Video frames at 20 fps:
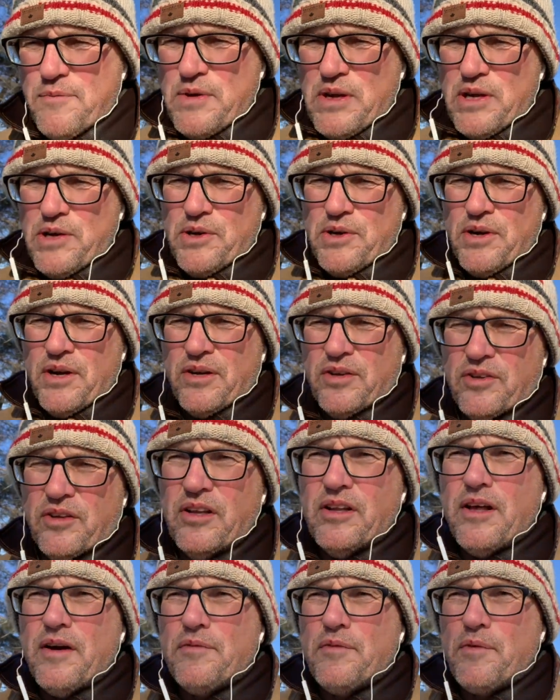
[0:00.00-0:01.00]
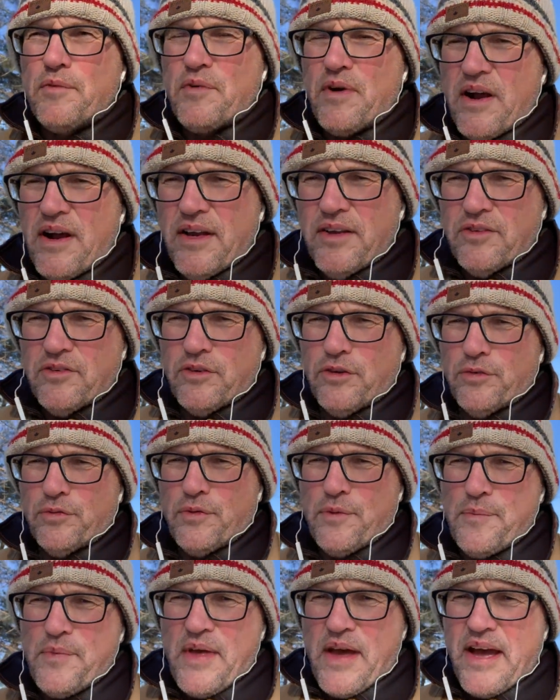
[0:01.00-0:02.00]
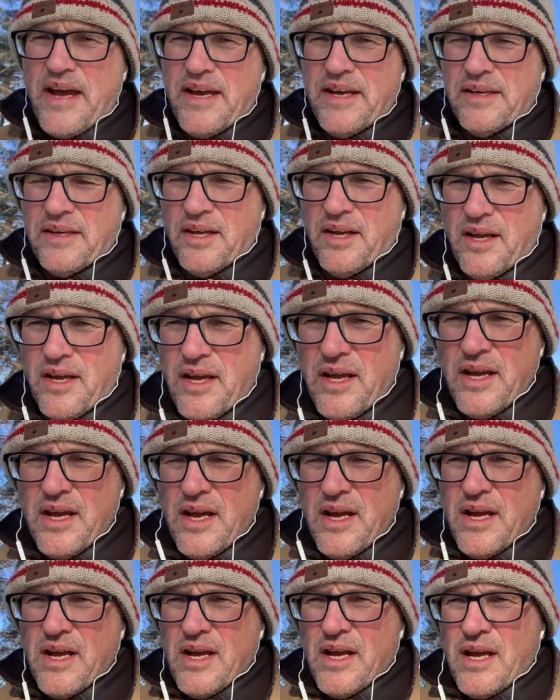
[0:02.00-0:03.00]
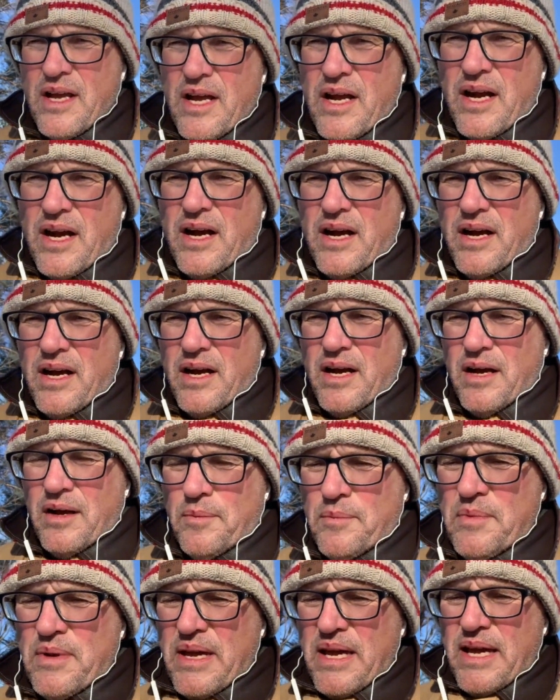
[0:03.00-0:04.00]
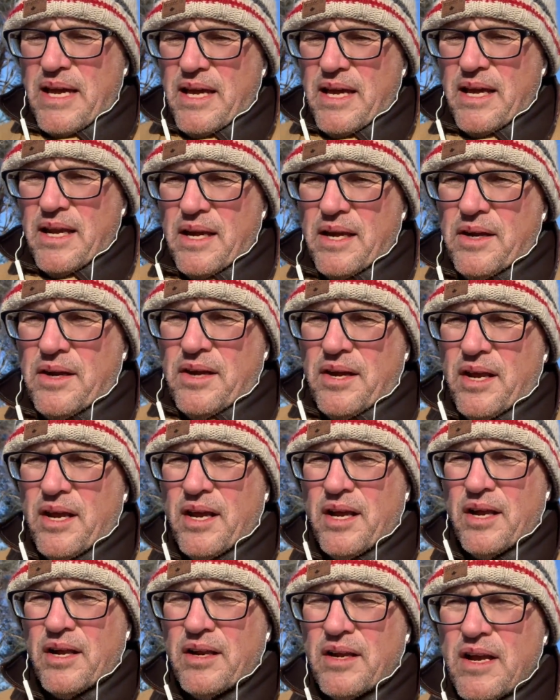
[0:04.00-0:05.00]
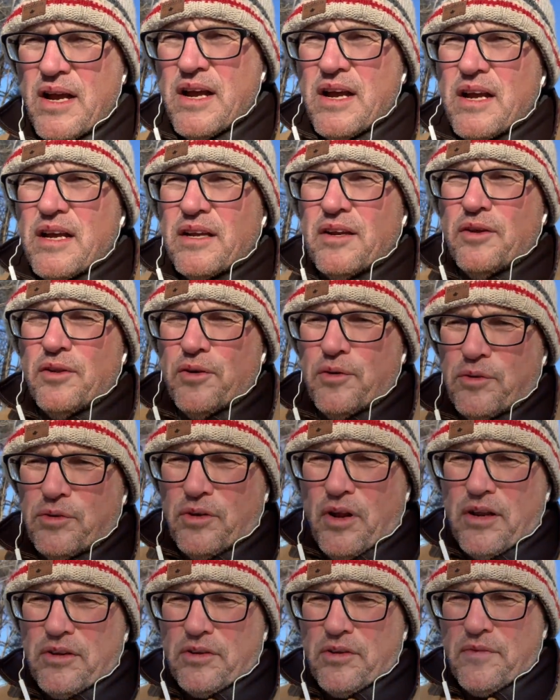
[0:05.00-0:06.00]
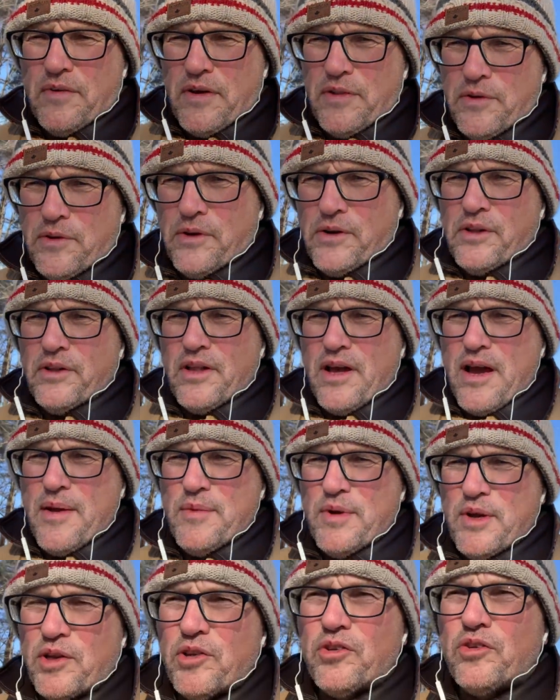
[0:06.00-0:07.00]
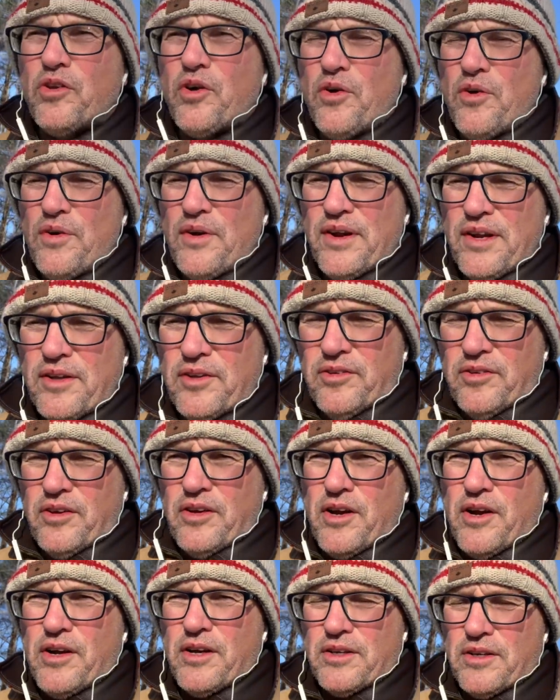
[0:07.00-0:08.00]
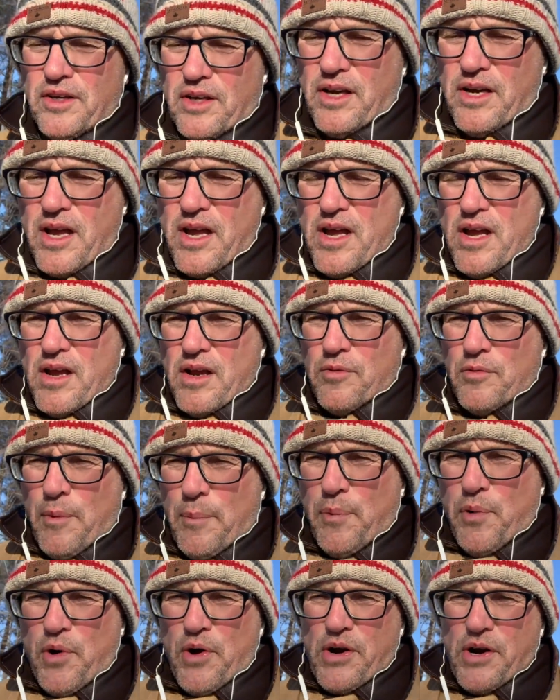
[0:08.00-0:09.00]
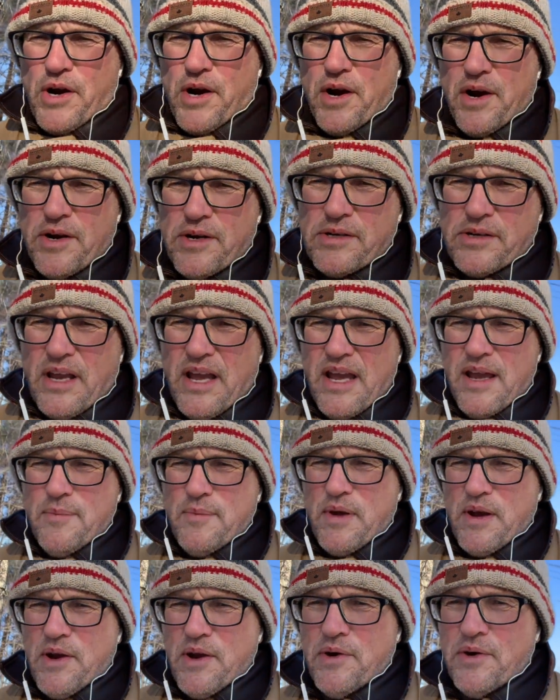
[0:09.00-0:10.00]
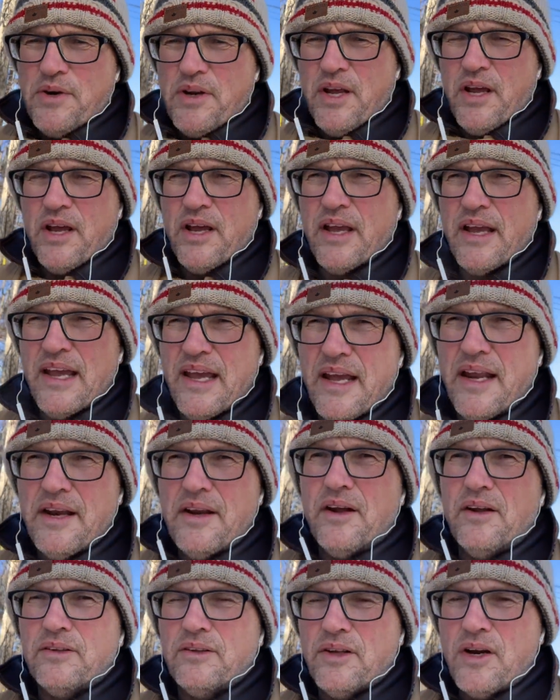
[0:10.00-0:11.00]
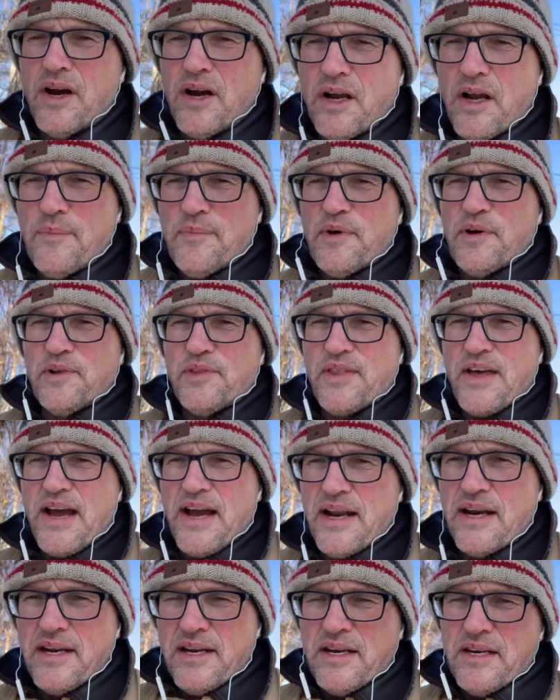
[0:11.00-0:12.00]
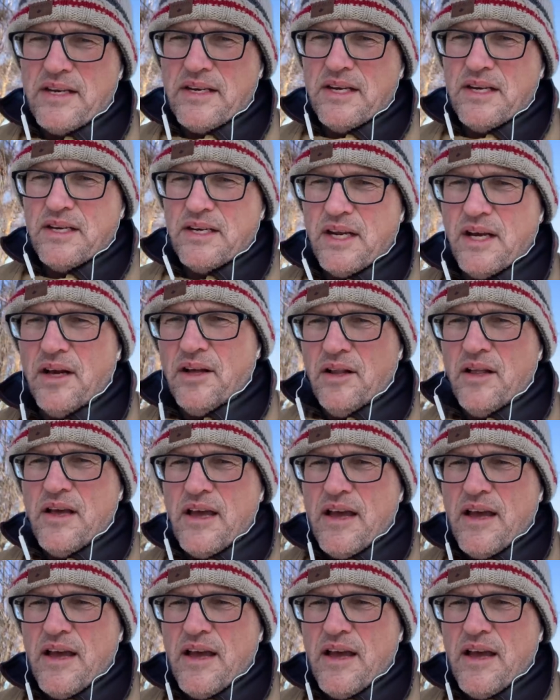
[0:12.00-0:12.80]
meter sea level rise just from that. Um, and, you know, there was lots of other climate stories. The Arctic report card came out, and I'll talk about that in detail